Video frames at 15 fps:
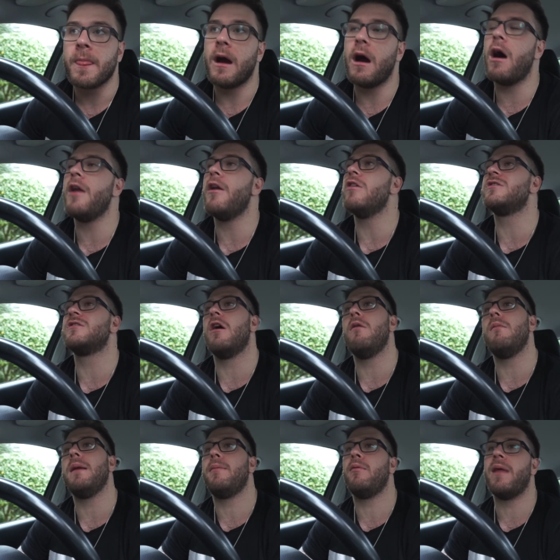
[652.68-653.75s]
I know so
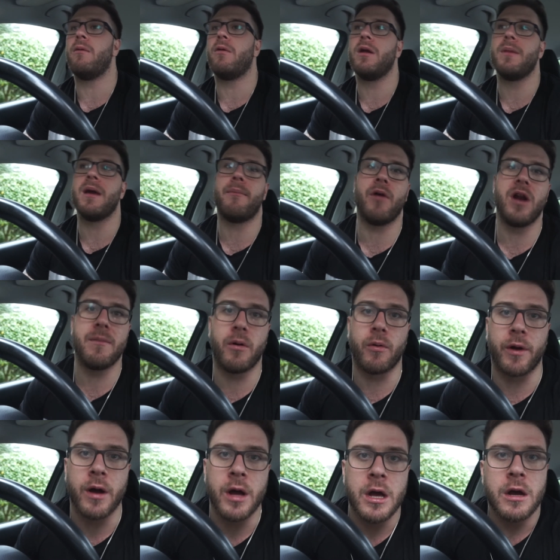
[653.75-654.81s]
many people that want to be a
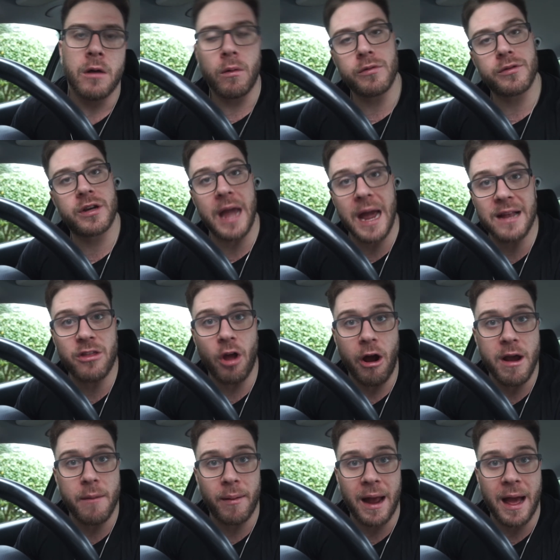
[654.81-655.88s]
bodybuilder. Well, get a
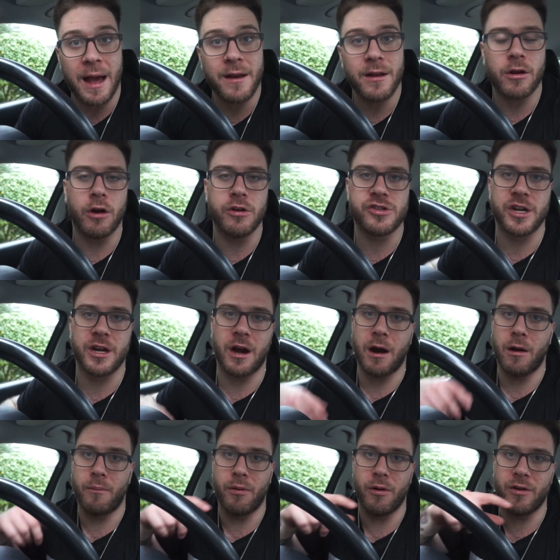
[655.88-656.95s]
diet plan, coaching.
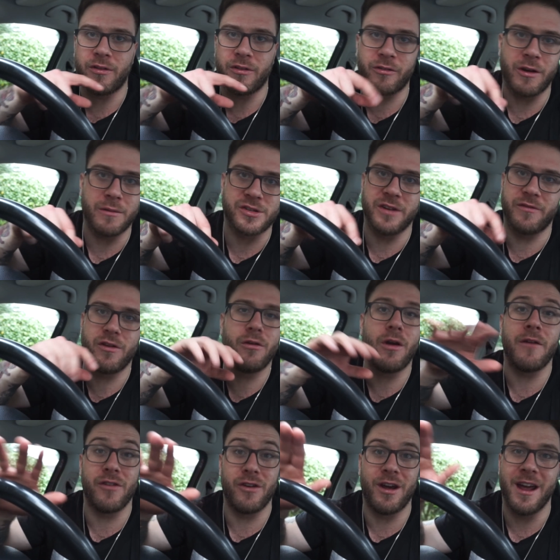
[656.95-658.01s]
I'll put a description if
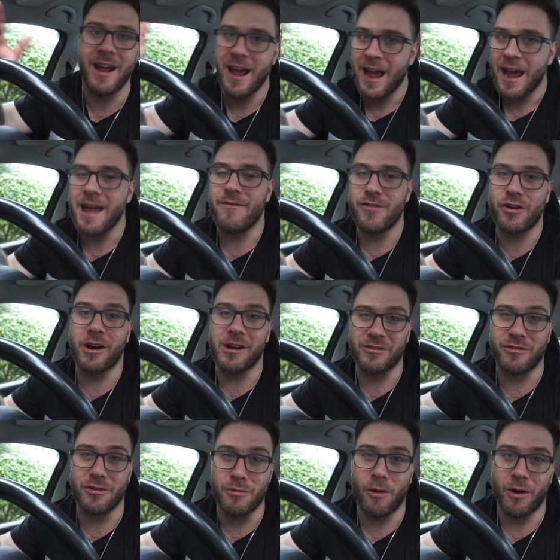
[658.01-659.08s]
you guys
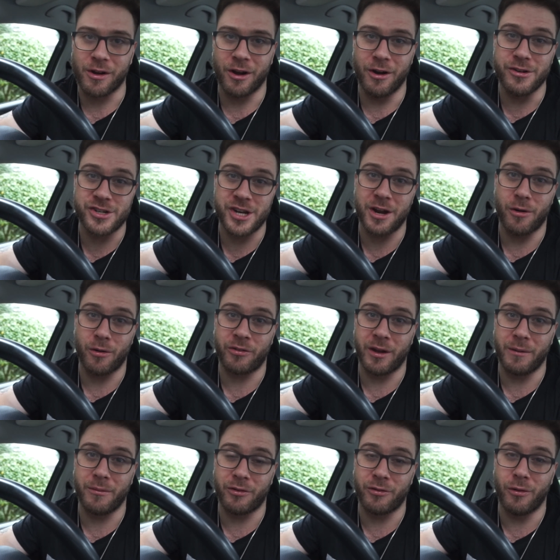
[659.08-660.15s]
do want coaching or
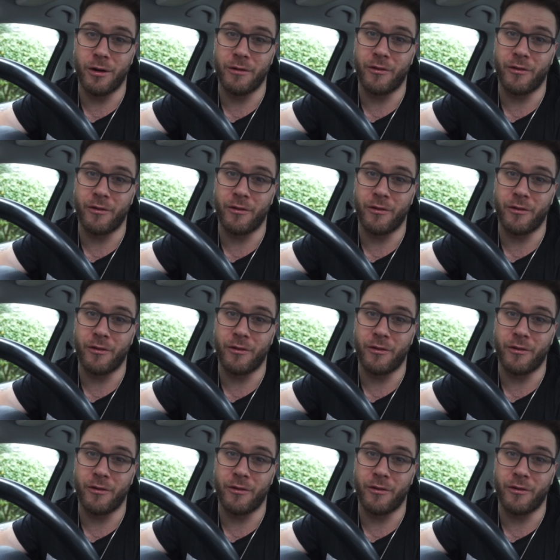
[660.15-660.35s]
some sort of